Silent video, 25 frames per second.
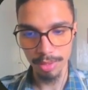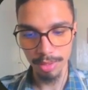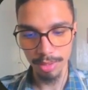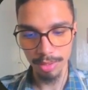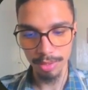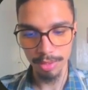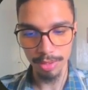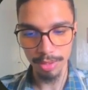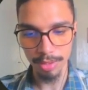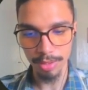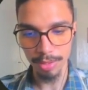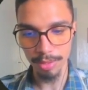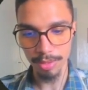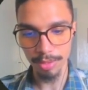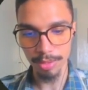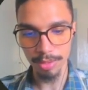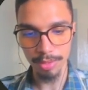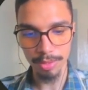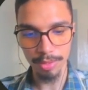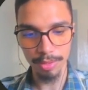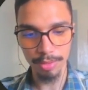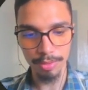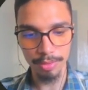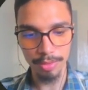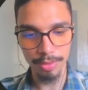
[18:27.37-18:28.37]
just
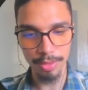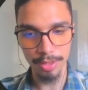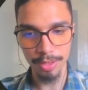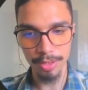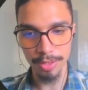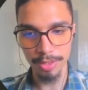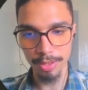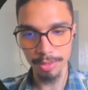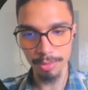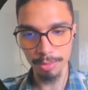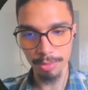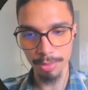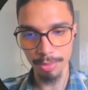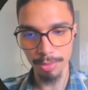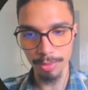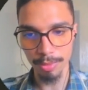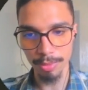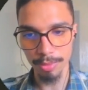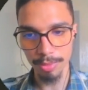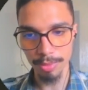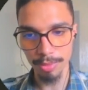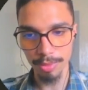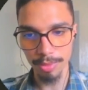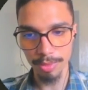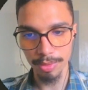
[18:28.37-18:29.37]
very simple
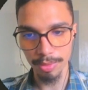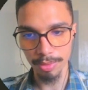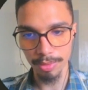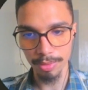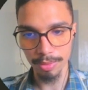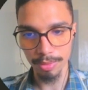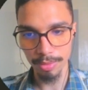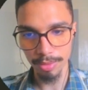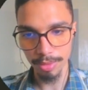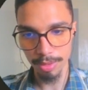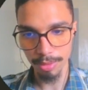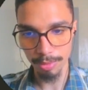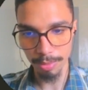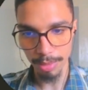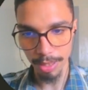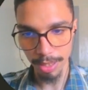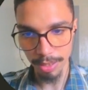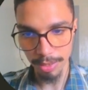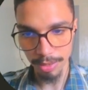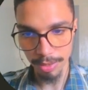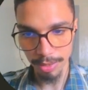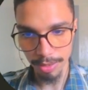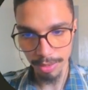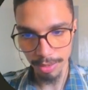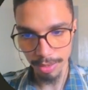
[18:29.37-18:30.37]

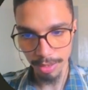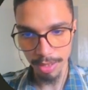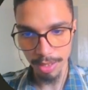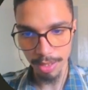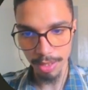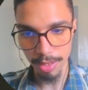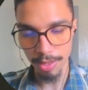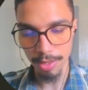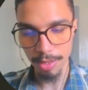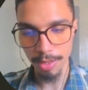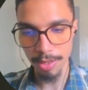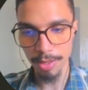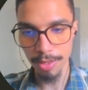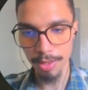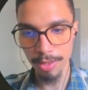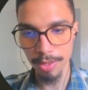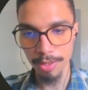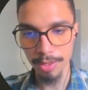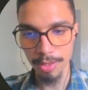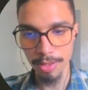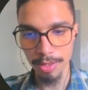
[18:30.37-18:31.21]
space here.